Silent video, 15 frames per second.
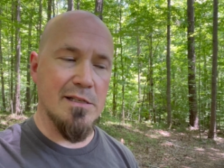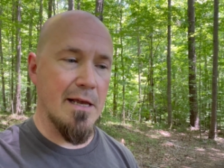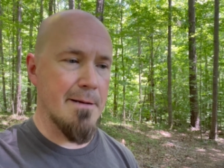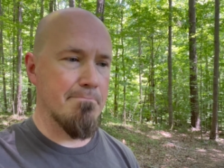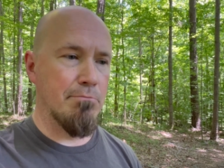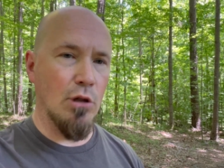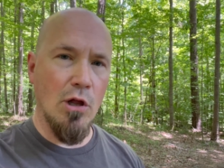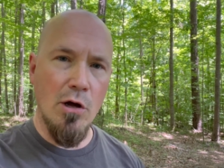like
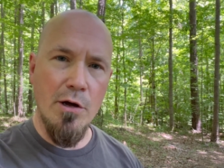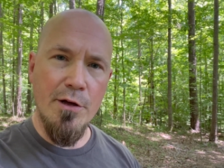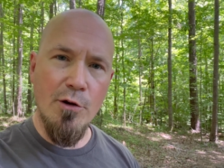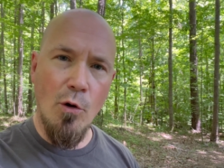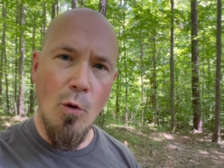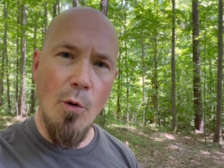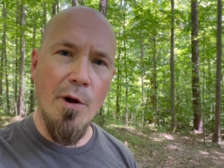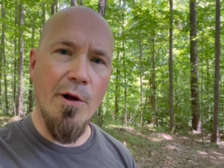blood,
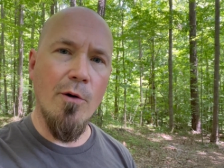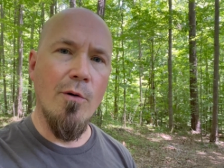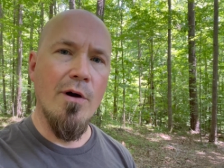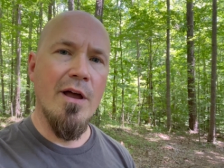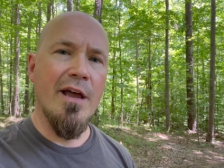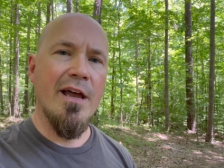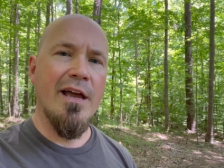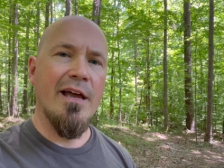oil,
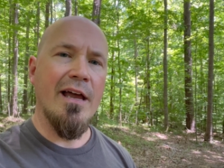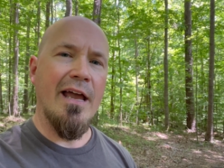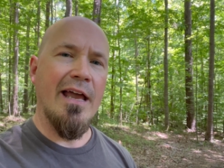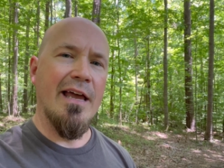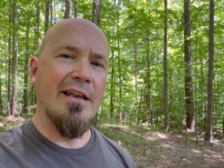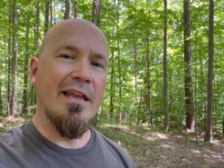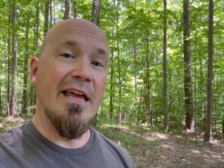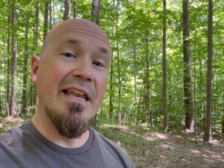
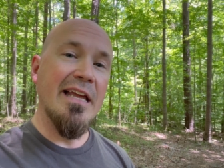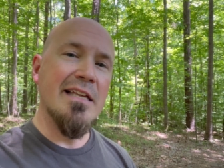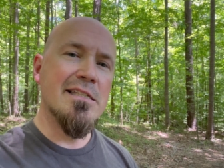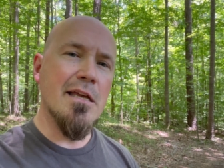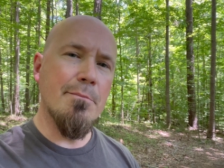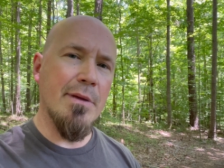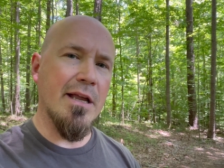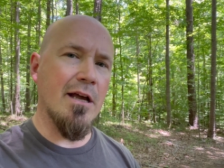and it ends
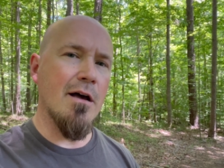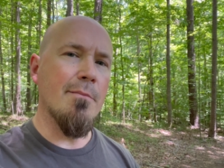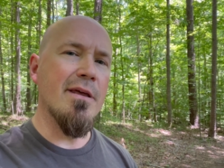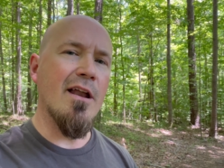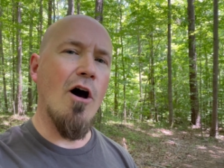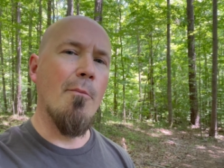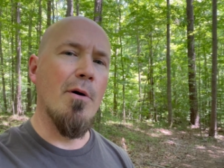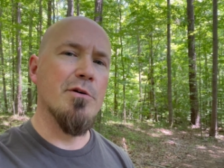up
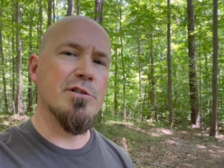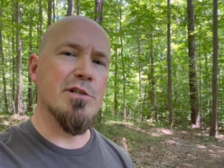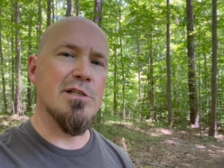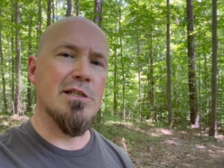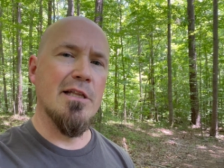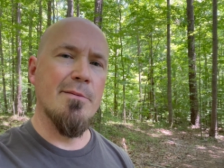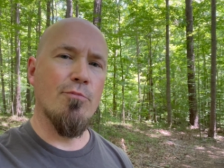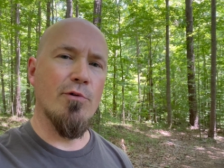becoming almost a
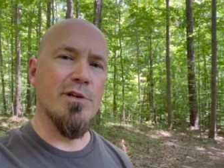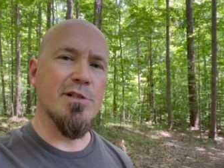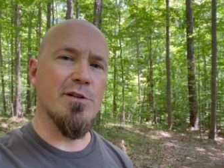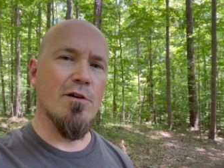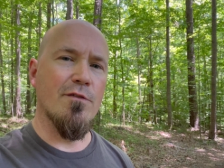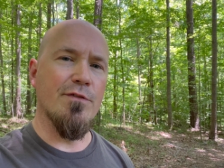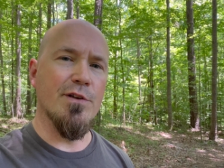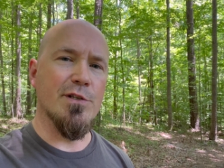slippery
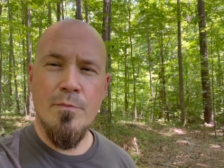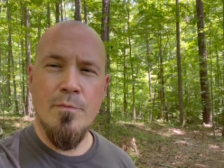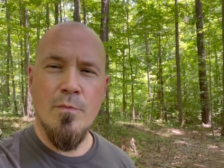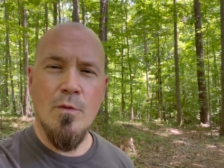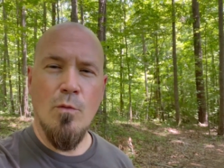surface.